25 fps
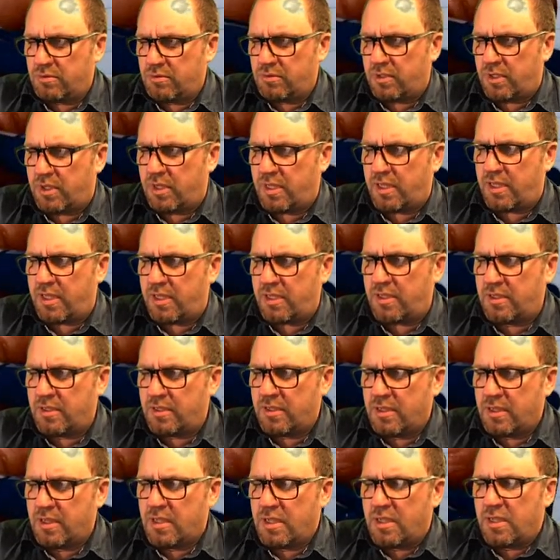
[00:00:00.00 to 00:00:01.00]
Okay,
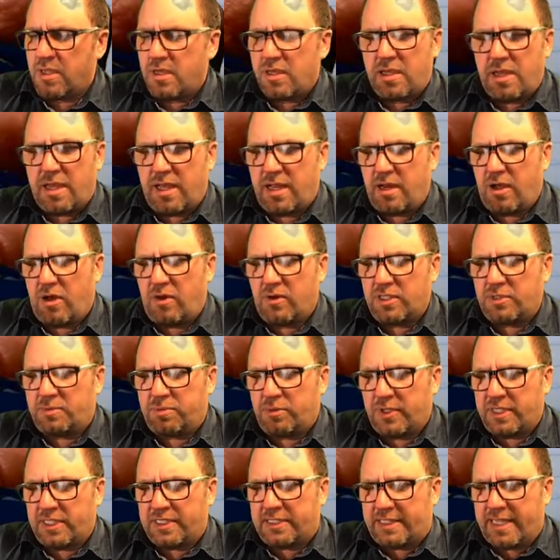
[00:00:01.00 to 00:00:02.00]
it always
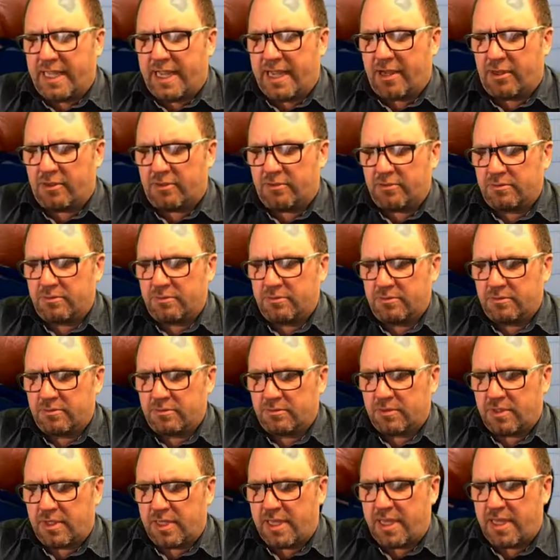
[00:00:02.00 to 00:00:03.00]
points down.
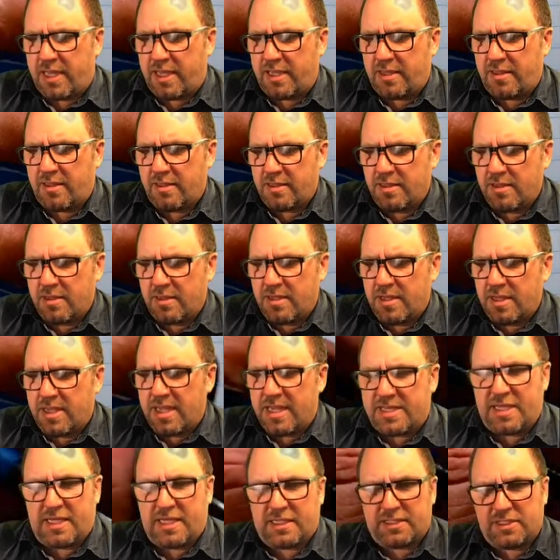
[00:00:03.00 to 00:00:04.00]
Okay,
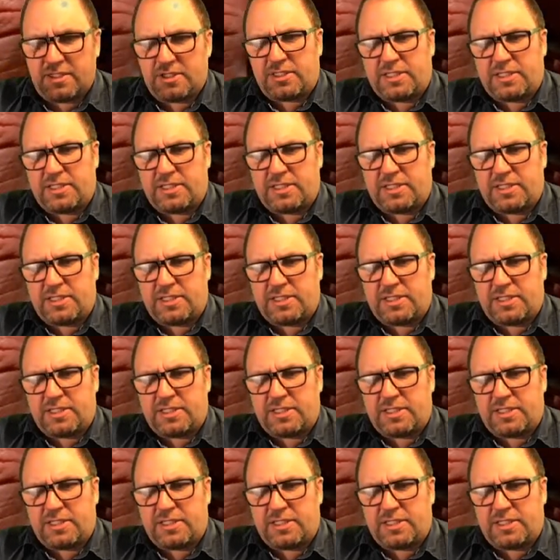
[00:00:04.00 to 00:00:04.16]
it doesn't